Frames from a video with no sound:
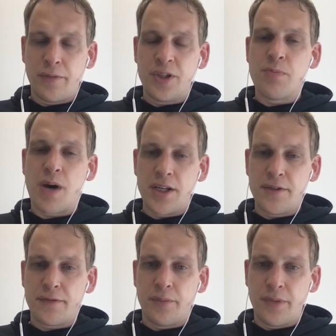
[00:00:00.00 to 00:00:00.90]
which buys
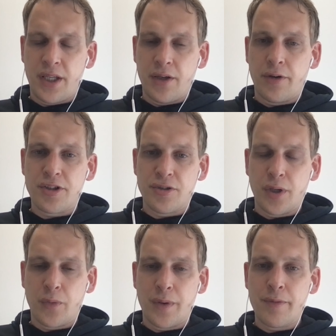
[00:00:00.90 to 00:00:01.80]
from the original
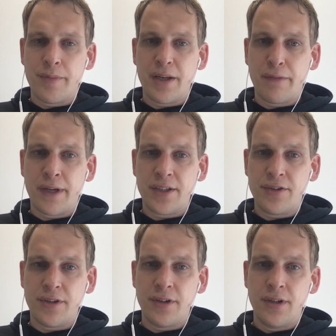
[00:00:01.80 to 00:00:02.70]
equipment manufacturer.